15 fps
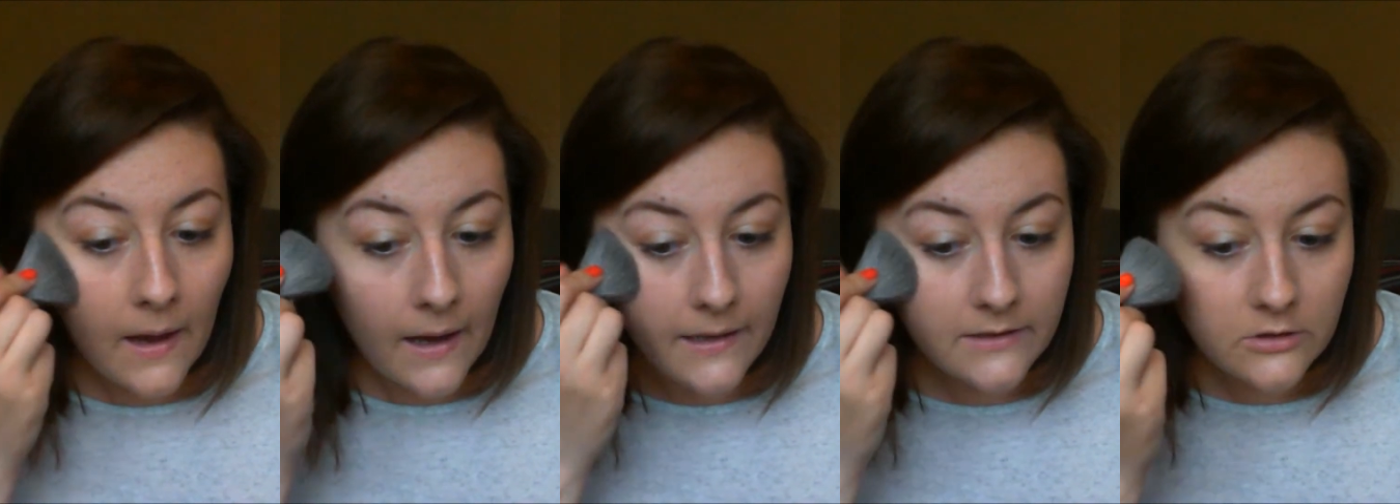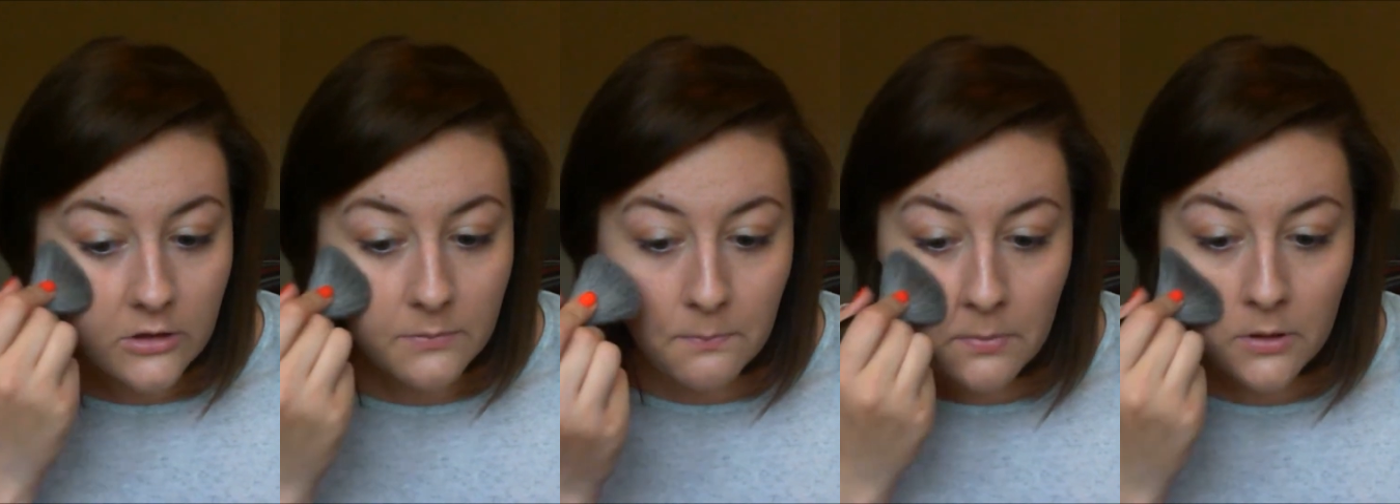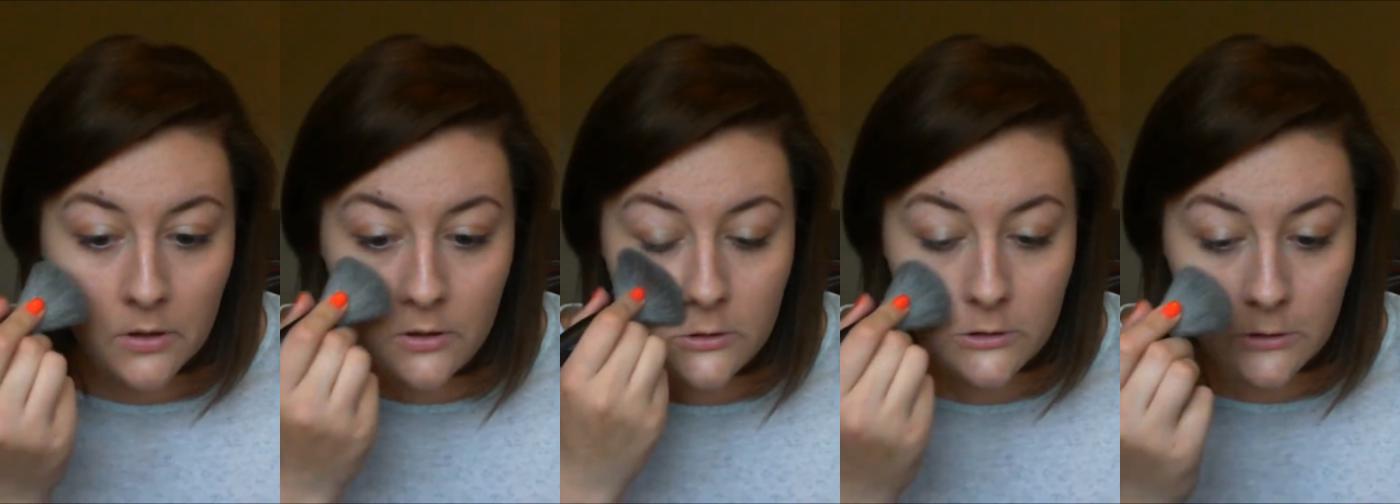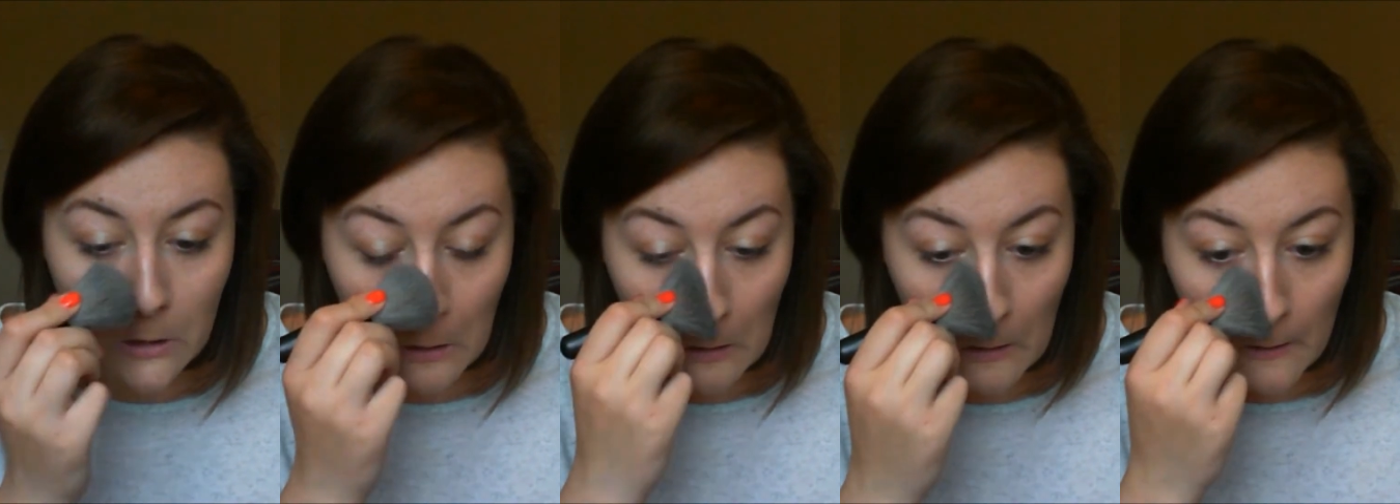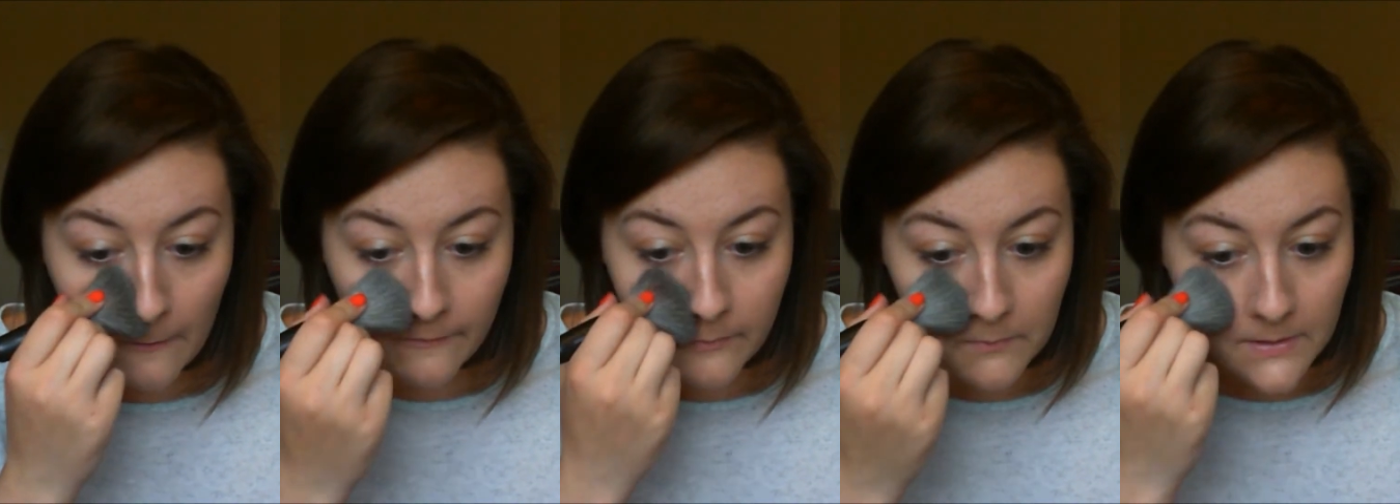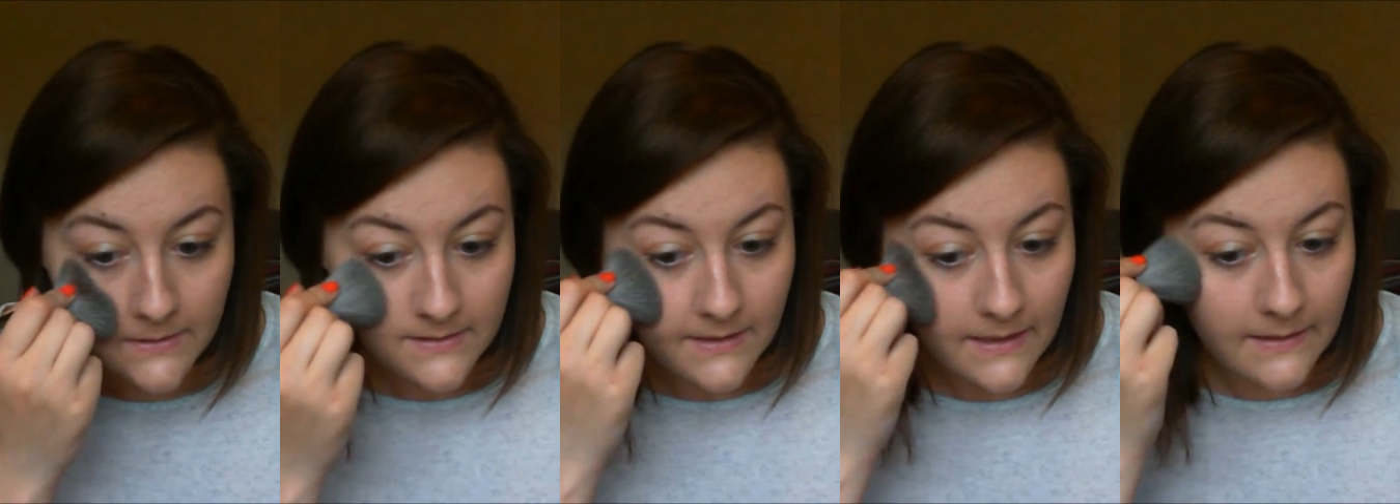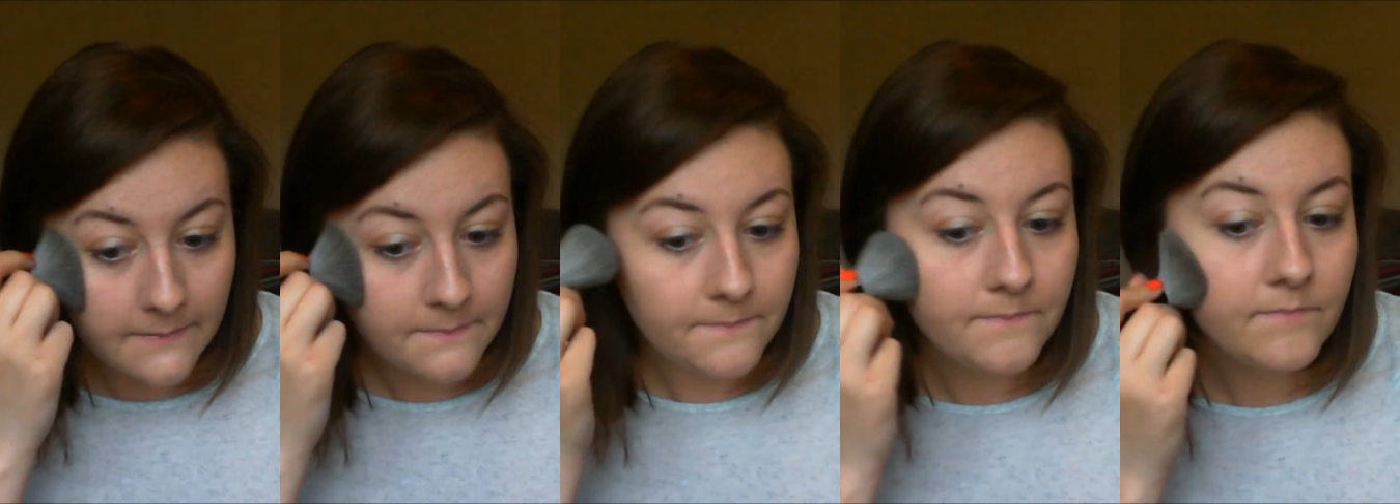and just push over my skin.